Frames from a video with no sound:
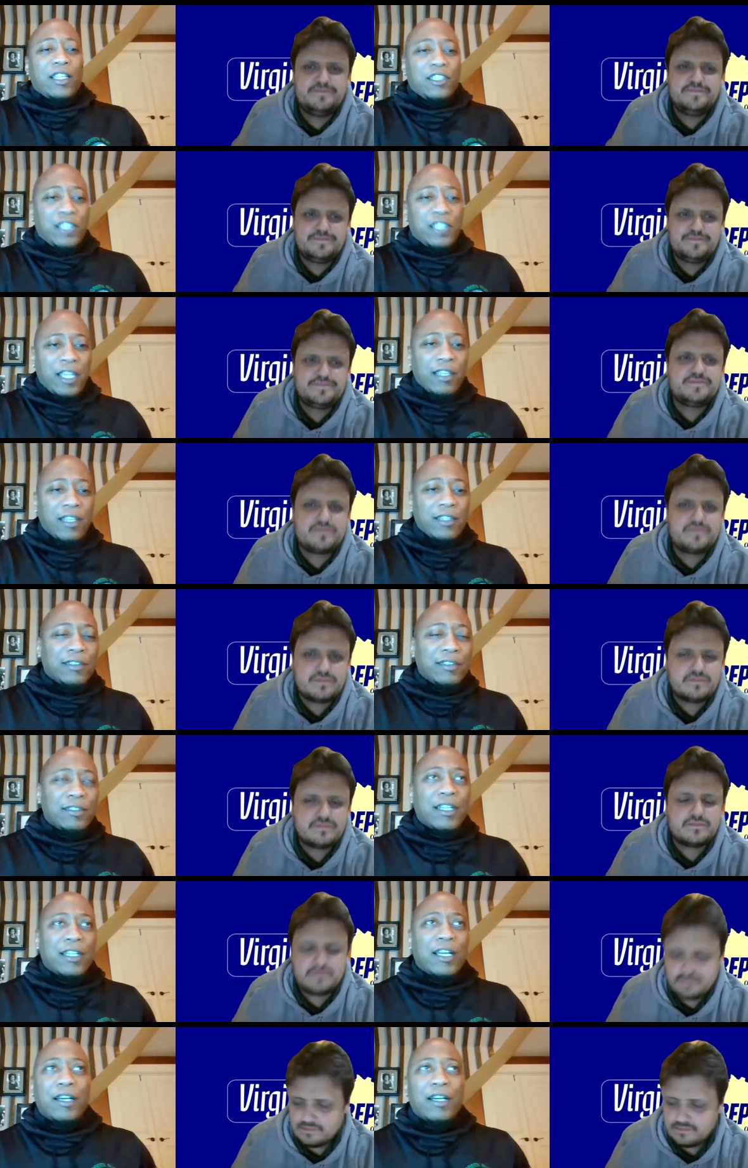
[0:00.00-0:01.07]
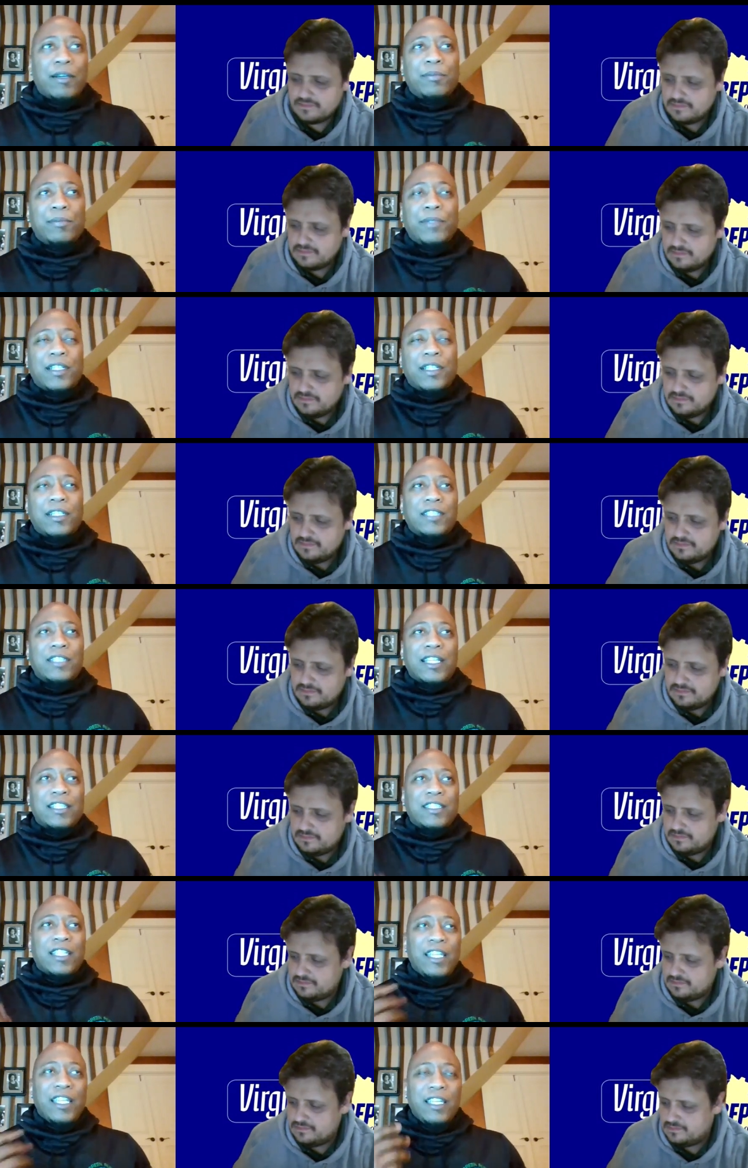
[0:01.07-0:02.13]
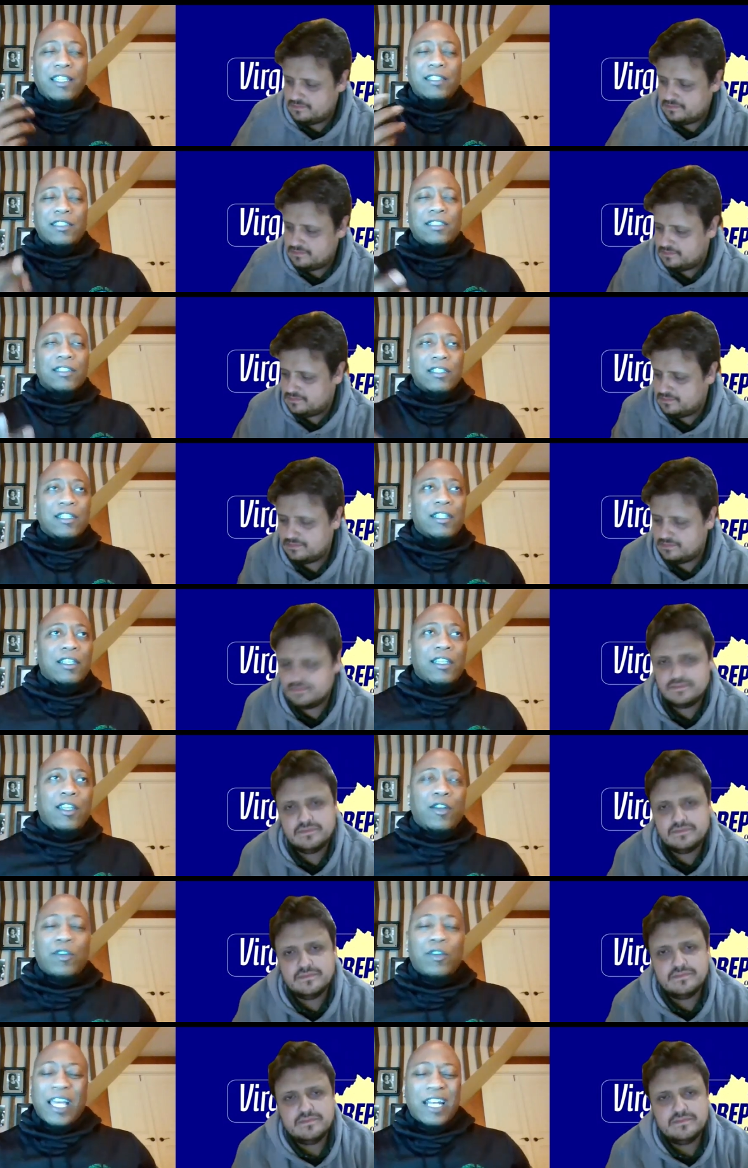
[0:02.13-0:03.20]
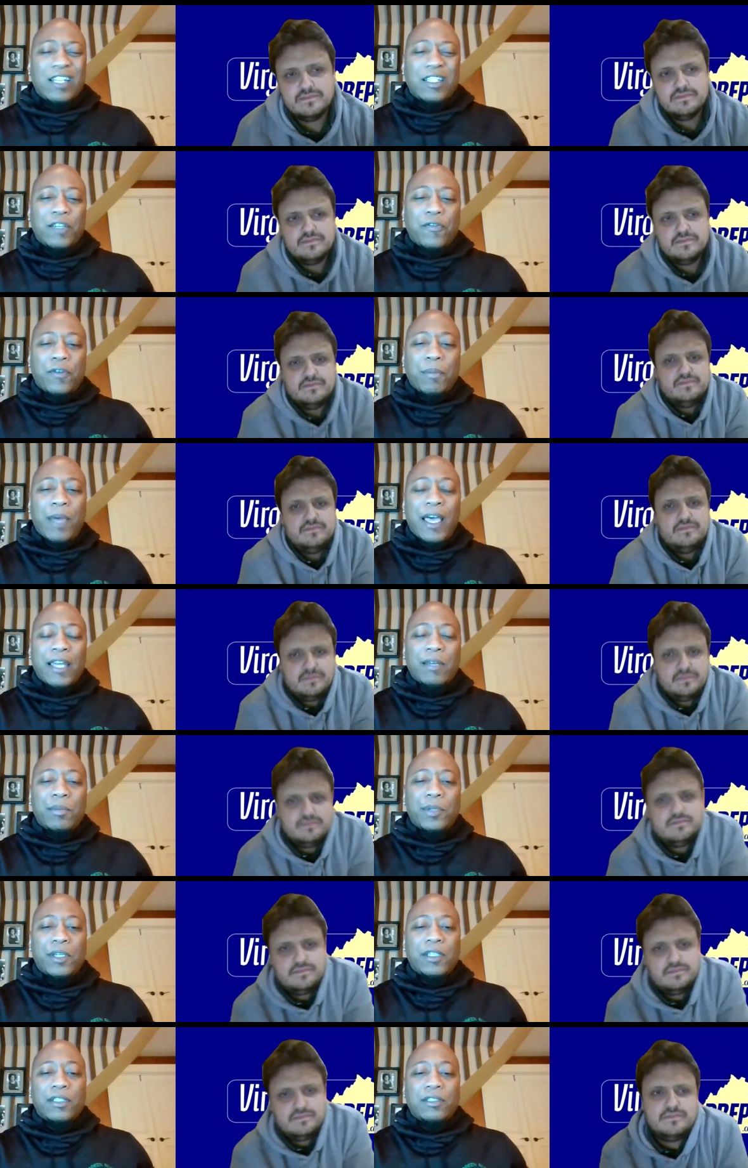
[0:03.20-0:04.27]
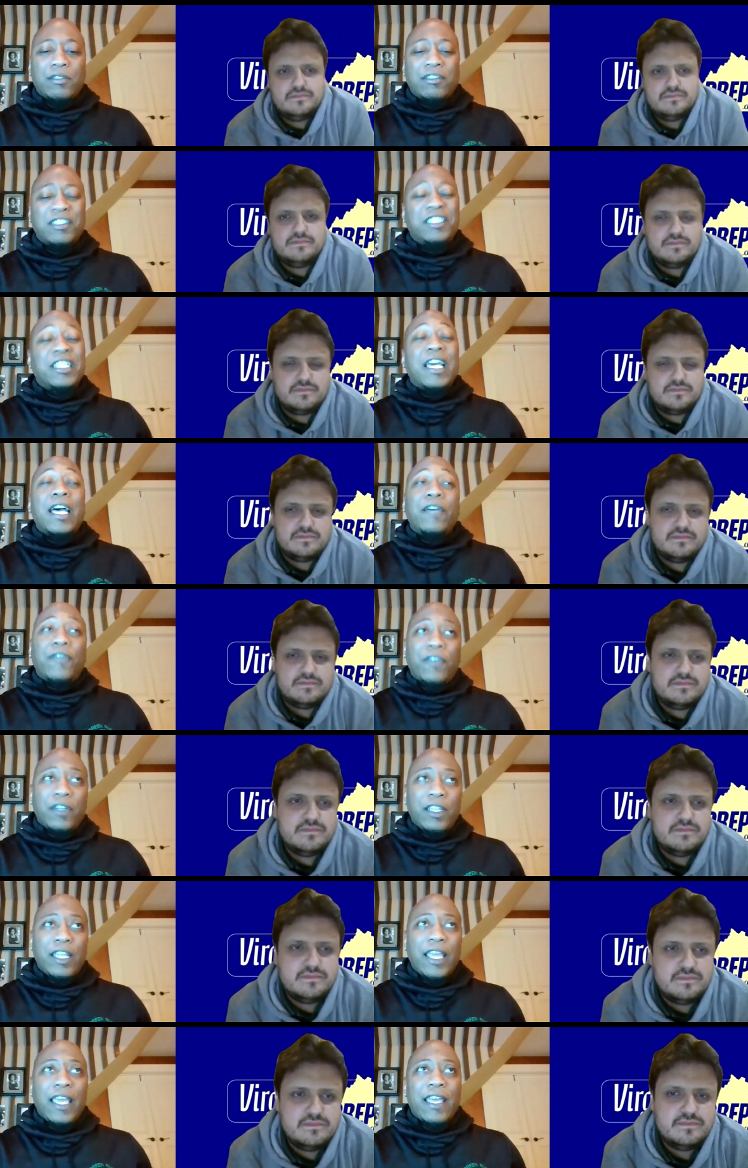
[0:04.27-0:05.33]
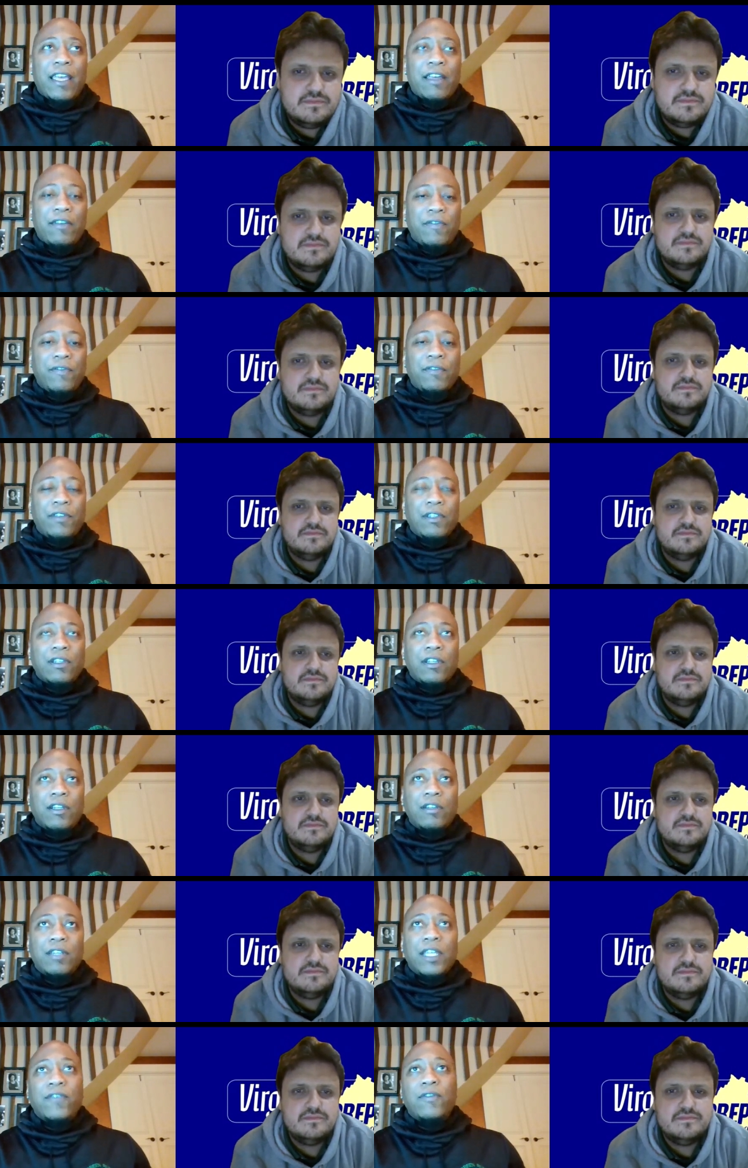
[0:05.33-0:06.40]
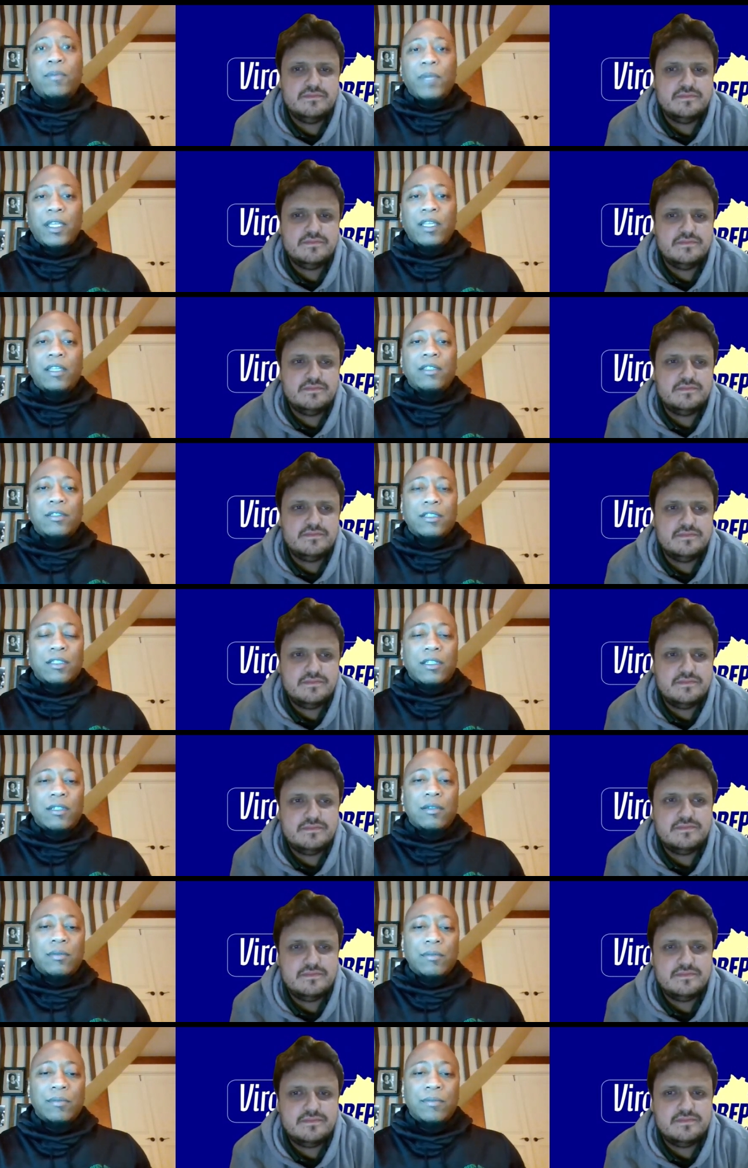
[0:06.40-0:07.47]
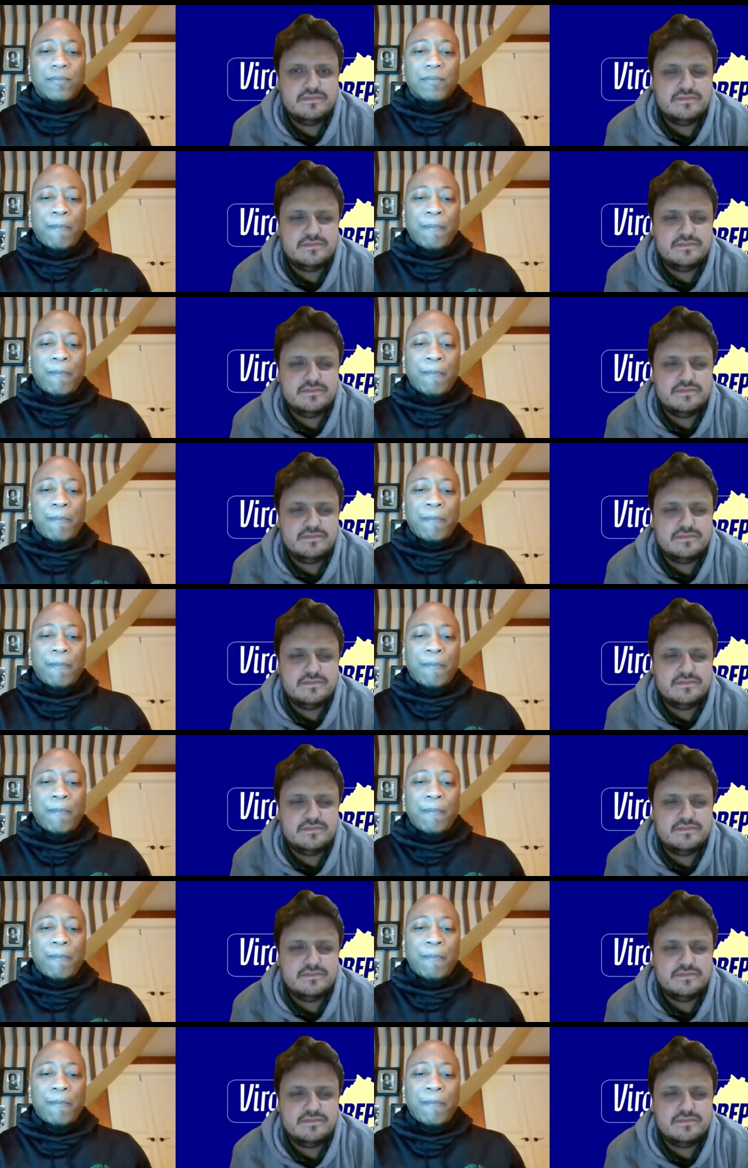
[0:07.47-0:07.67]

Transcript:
Speaker 1: at Jake because, like I say, he's, you know, kind of different-minded, but definitely have, you know, given me some